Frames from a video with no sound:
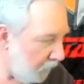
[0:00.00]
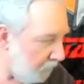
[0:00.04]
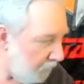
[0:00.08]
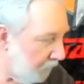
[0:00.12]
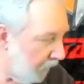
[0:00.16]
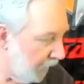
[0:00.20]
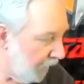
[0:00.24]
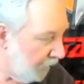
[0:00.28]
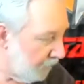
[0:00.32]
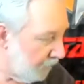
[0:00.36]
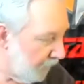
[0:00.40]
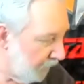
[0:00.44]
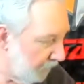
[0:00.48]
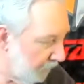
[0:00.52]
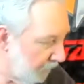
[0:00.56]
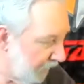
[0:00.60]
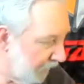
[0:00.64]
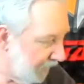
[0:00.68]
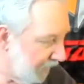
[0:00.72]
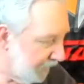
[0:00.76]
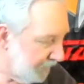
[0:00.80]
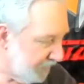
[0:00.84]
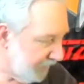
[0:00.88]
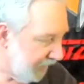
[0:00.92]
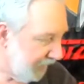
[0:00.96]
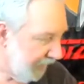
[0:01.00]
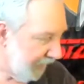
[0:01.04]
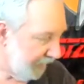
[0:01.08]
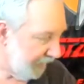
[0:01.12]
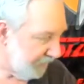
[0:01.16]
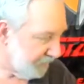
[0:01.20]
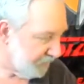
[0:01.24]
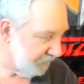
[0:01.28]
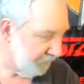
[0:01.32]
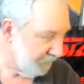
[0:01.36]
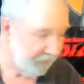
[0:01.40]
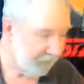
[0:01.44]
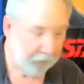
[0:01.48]
might have been because I had
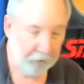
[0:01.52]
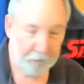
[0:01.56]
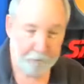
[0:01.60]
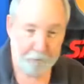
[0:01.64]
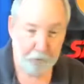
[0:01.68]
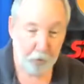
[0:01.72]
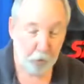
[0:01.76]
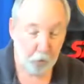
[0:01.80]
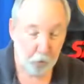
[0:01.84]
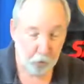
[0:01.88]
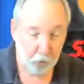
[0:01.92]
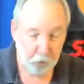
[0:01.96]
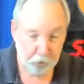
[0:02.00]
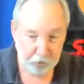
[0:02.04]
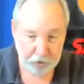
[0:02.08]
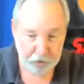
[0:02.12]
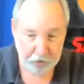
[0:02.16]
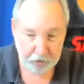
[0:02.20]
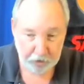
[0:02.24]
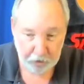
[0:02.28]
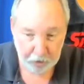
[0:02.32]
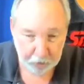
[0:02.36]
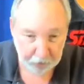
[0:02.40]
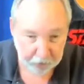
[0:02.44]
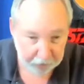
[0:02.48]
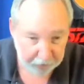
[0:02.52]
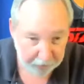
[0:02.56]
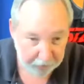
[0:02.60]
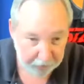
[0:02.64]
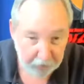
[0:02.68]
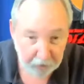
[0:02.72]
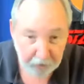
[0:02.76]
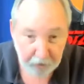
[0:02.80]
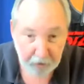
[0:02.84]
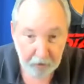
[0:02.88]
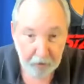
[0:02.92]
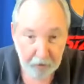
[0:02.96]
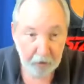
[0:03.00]
some very poor
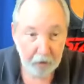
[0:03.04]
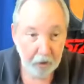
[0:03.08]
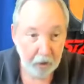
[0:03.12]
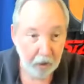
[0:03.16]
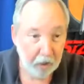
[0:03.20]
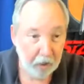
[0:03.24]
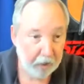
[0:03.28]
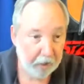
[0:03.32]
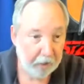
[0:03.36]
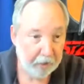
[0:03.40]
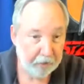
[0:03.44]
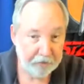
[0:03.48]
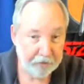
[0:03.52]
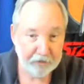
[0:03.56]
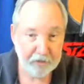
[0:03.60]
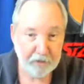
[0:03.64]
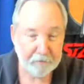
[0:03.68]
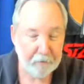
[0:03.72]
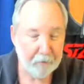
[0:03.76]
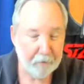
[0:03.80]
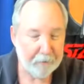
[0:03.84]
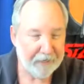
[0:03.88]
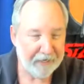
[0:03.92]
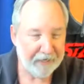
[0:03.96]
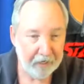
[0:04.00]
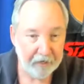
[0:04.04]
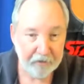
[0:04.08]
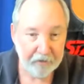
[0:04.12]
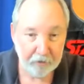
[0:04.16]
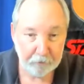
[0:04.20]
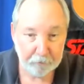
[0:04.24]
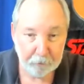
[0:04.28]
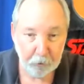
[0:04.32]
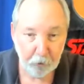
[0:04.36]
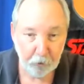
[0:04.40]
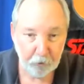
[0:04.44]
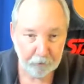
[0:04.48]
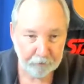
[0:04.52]
security on some of my
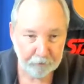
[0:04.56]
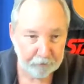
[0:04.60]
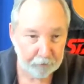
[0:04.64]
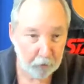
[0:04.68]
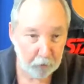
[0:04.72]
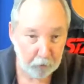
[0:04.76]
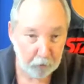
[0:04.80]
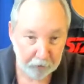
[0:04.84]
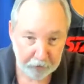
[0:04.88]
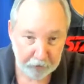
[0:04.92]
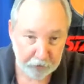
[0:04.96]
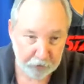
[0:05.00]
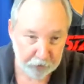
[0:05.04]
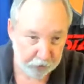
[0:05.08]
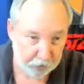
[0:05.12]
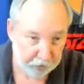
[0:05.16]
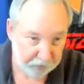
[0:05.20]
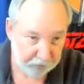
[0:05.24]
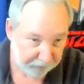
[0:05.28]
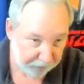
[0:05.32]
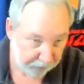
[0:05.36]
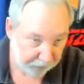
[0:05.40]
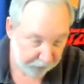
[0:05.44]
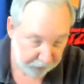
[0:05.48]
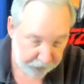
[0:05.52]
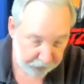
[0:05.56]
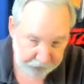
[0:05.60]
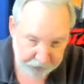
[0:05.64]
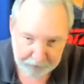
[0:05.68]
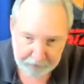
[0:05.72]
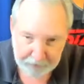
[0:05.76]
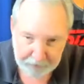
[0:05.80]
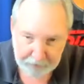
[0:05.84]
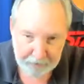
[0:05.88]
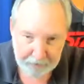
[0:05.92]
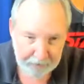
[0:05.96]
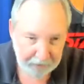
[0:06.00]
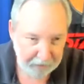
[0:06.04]
other port forwarded servers.
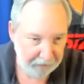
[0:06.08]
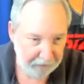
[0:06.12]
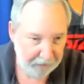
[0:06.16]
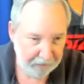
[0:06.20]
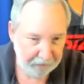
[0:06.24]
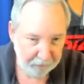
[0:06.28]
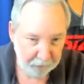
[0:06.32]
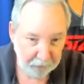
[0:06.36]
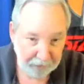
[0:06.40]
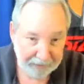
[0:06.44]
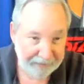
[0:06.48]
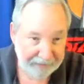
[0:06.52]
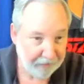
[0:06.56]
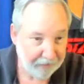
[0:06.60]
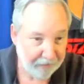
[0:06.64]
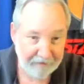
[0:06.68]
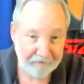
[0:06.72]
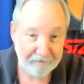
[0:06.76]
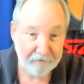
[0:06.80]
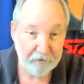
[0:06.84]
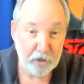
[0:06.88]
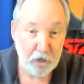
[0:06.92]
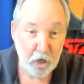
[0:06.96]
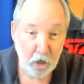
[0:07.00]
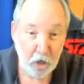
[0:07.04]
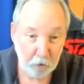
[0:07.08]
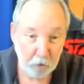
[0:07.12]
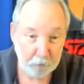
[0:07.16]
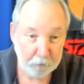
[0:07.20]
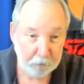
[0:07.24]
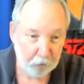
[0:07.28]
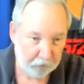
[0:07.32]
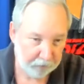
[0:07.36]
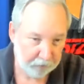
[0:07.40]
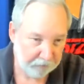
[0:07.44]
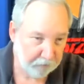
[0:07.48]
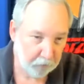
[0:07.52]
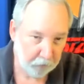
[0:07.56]
Uh, right now, I have no
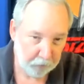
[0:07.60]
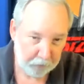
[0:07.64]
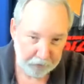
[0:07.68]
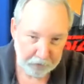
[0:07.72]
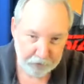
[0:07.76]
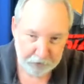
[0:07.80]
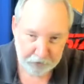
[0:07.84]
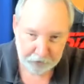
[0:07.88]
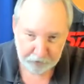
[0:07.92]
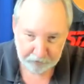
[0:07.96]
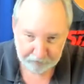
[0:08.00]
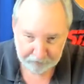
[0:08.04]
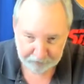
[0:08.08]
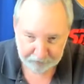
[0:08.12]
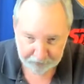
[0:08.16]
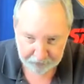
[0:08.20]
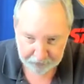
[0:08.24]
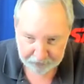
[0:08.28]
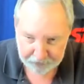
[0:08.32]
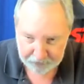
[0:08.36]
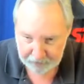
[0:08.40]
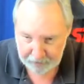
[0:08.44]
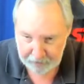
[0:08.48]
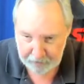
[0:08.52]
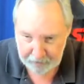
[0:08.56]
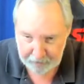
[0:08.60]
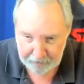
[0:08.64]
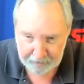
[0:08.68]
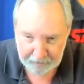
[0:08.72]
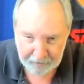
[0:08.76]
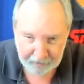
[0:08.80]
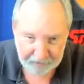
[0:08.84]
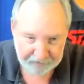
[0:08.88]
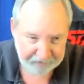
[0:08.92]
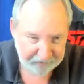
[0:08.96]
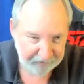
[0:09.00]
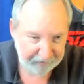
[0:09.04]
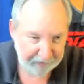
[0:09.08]
port forwarded servers
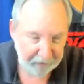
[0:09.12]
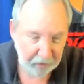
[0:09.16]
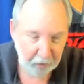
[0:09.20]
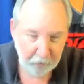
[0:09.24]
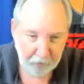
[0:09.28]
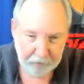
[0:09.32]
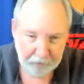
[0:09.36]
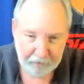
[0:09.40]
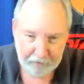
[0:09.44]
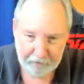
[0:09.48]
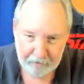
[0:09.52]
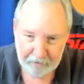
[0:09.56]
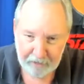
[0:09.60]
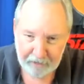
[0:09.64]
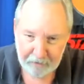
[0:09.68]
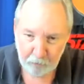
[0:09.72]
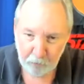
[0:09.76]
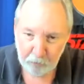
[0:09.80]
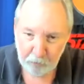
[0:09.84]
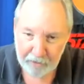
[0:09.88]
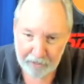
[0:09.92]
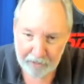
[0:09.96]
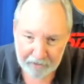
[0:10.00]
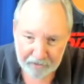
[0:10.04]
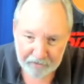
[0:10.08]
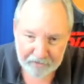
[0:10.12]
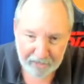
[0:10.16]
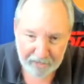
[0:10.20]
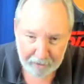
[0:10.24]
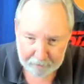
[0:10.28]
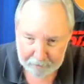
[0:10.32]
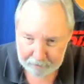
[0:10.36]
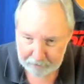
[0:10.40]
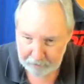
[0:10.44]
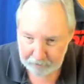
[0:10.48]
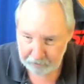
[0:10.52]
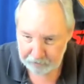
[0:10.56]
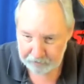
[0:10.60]
as I go and, and re
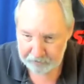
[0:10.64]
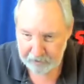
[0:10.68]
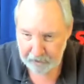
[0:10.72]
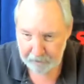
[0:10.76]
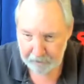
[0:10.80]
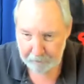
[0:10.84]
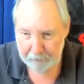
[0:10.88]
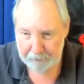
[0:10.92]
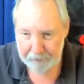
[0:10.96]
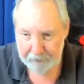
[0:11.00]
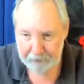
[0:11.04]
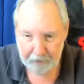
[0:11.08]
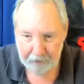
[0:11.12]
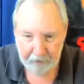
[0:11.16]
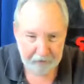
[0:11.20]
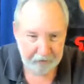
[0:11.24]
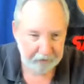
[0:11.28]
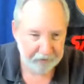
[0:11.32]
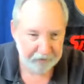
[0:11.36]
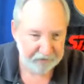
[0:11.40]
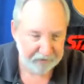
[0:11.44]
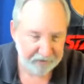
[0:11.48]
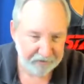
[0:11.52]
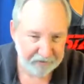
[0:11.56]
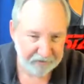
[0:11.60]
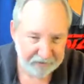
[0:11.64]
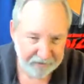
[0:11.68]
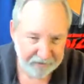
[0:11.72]
examine those capabilities.